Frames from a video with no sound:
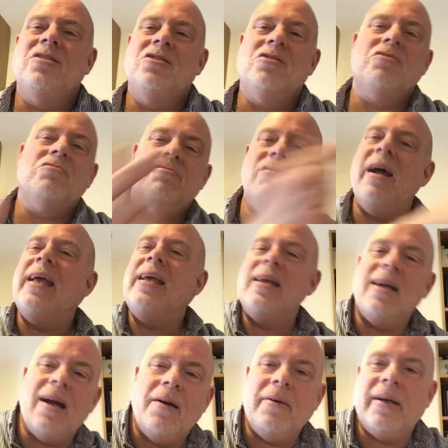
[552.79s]
train
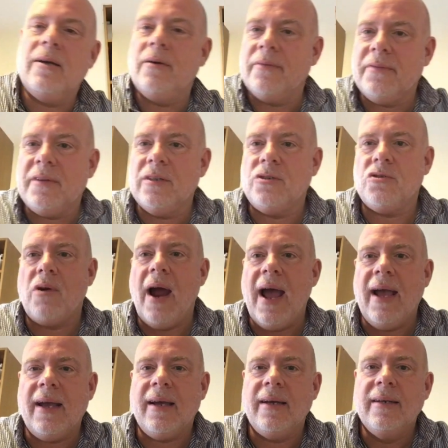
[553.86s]
going off the
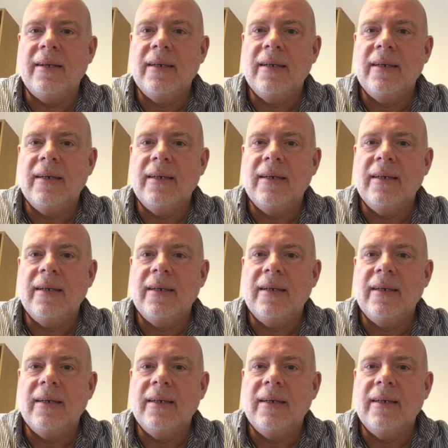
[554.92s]
track.